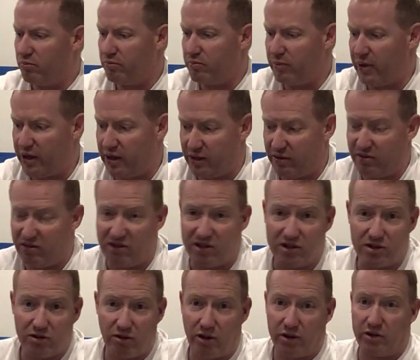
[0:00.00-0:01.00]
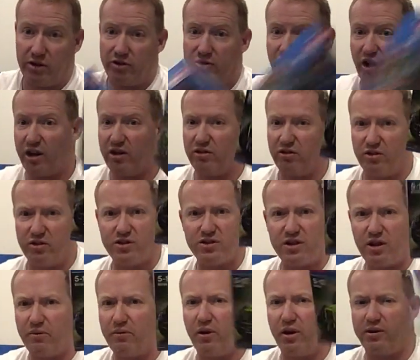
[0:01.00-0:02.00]
many of these, like the tractor and
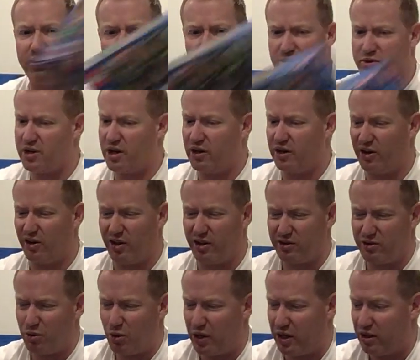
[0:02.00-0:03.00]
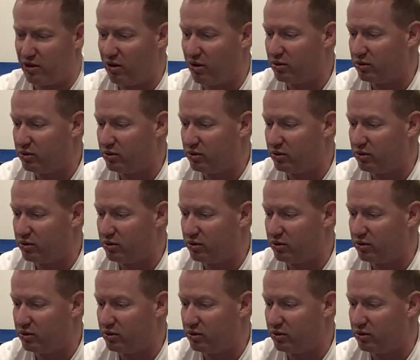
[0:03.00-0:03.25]
stuff, I think it was only like $20.